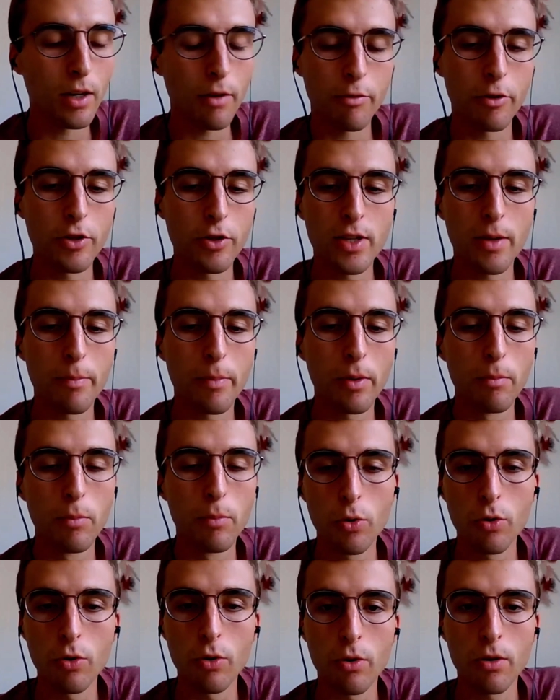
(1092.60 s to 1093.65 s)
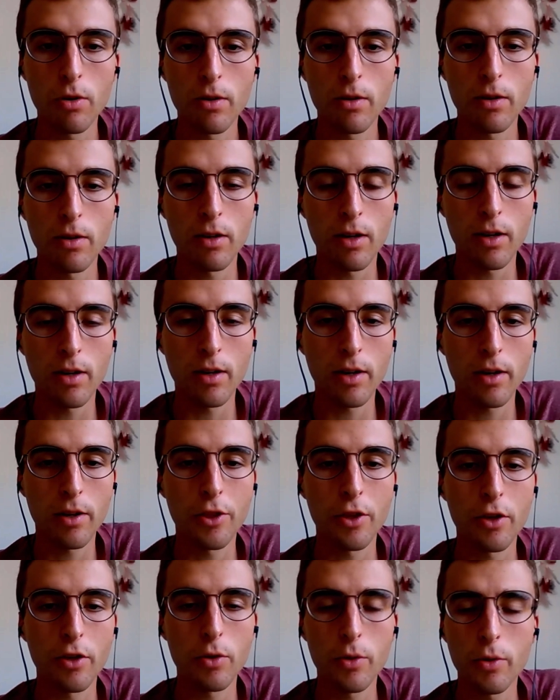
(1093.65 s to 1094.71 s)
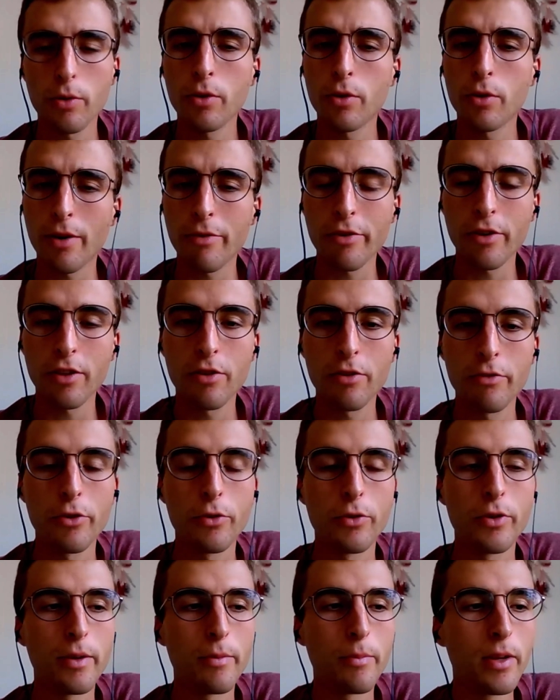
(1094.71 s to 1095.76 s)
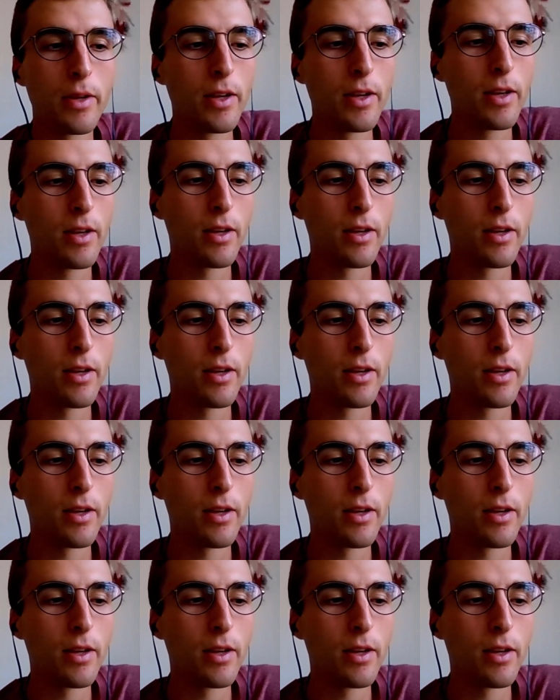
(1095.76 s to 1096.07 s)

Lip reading: for example, Bruno, I think you have interviewed him.